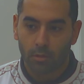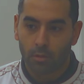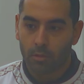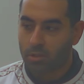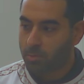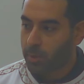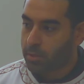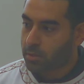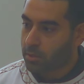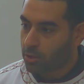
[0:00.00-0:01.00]

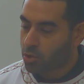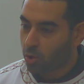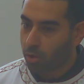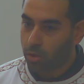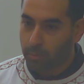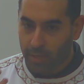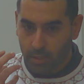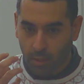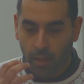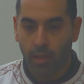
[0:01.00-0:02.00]
spits in the soil and makes
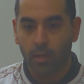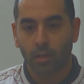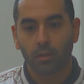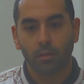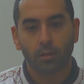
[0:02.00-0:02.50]
clay and